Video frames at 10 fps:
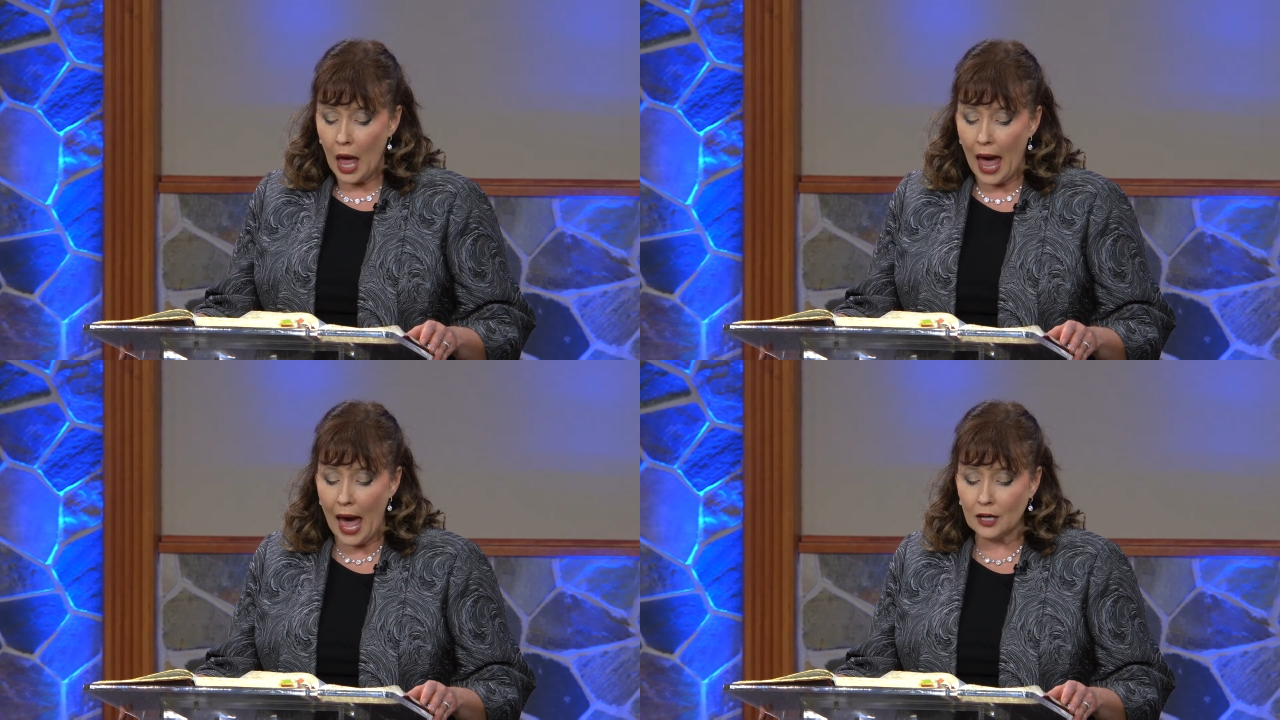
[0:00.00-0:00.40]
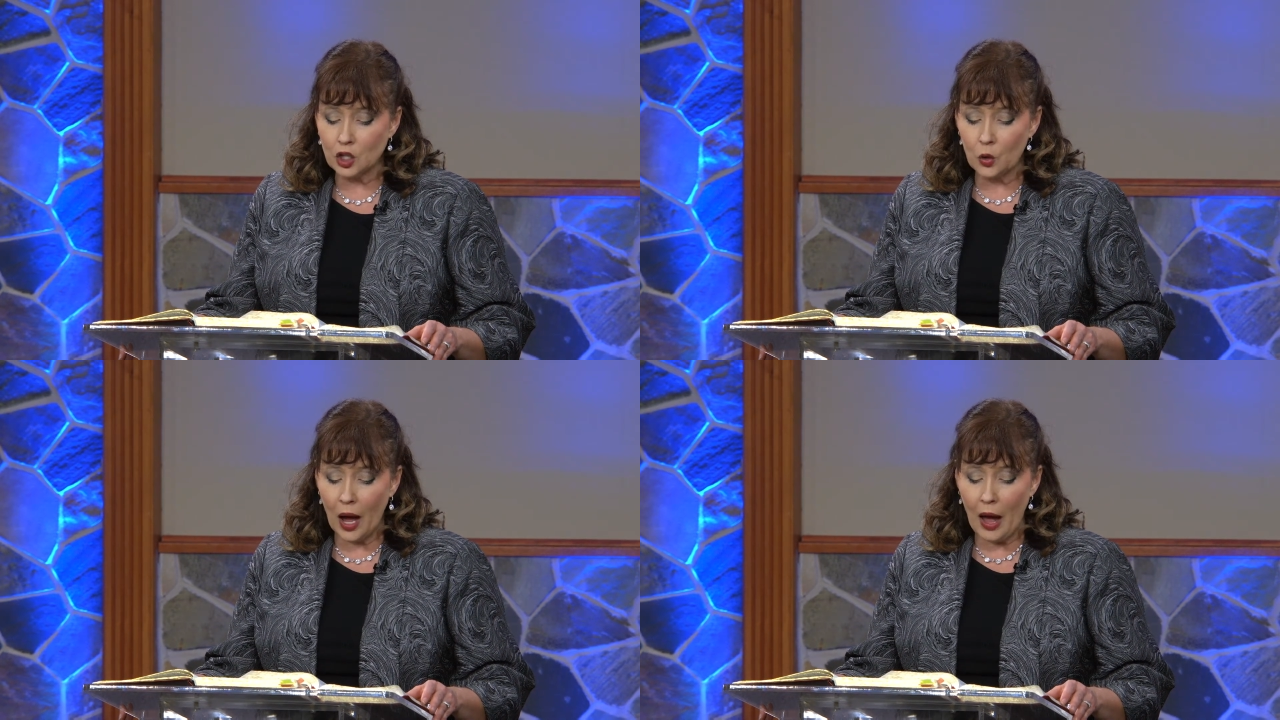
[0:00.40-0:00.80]
How
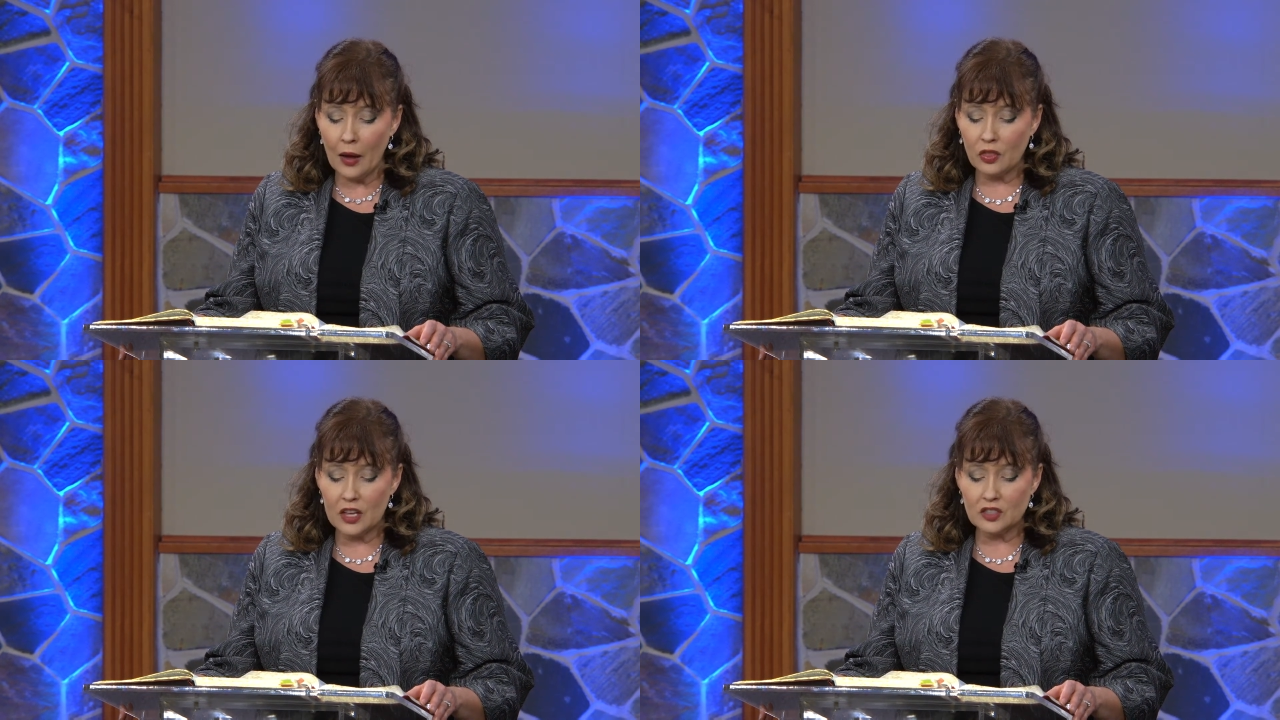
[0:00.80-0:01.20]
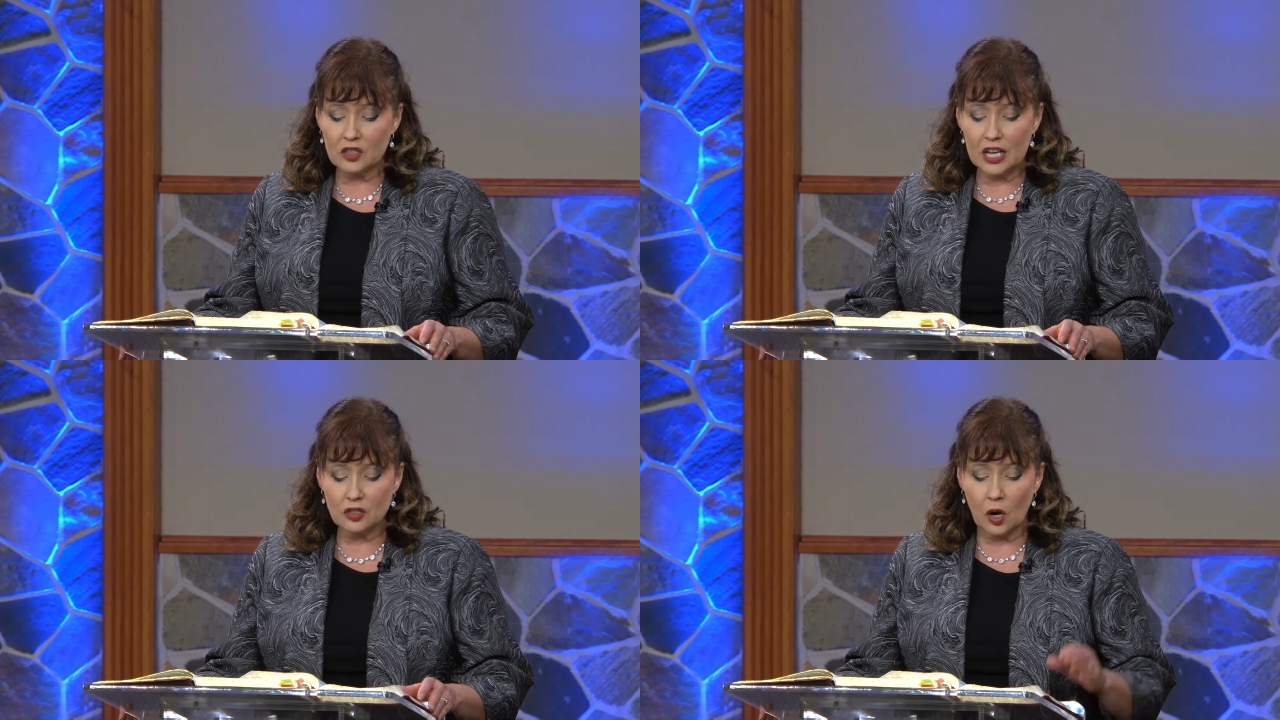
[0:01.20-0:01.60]
do I, this,
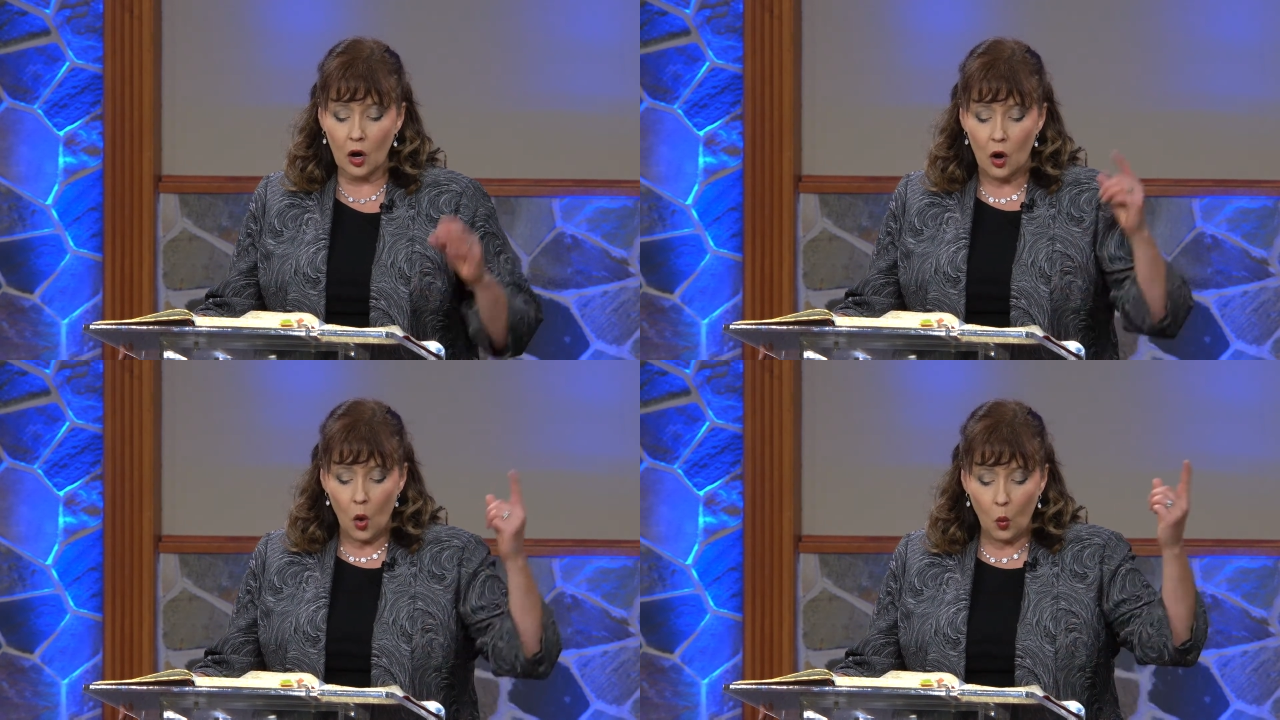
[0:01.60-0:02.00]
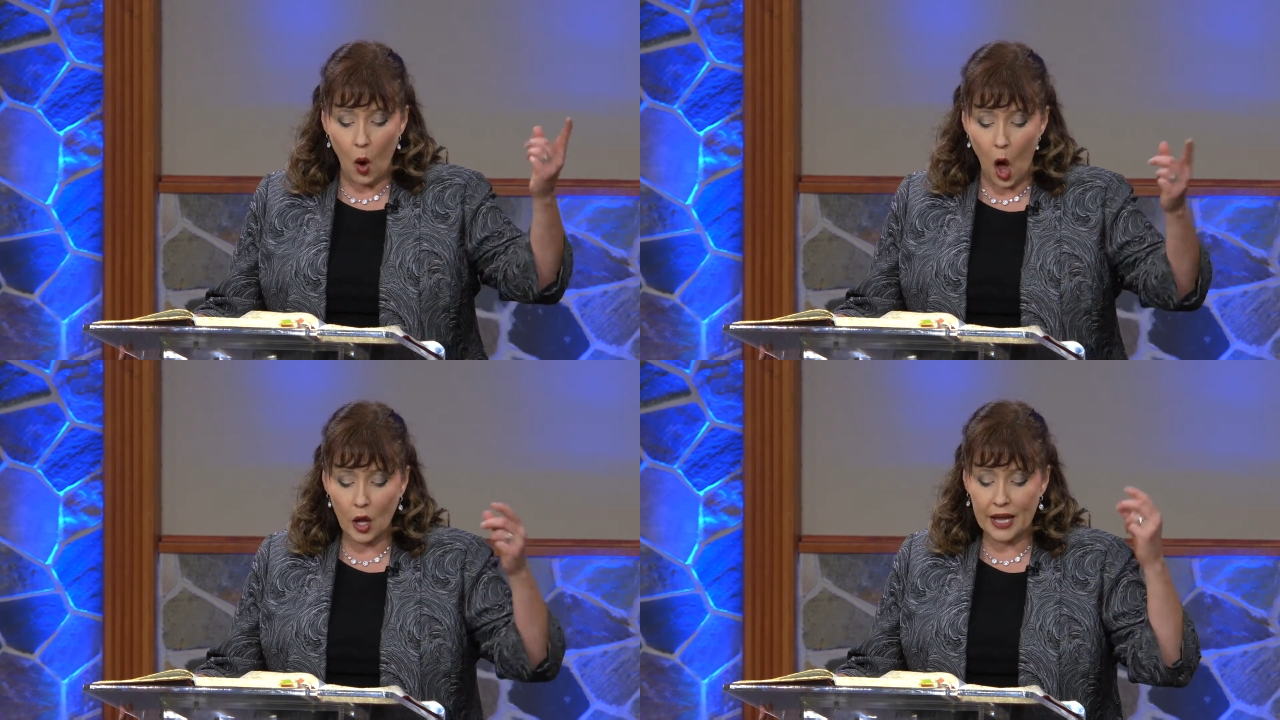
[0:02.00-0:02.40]
these are
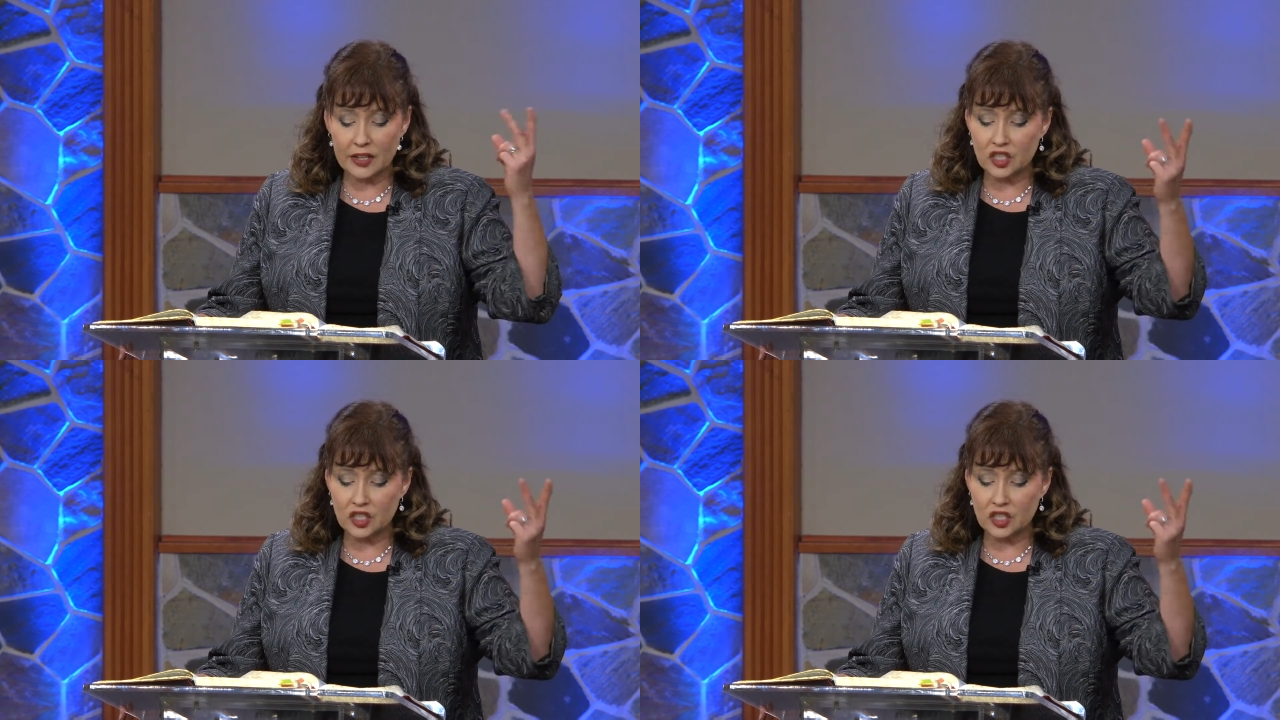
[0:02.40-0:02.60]
walking,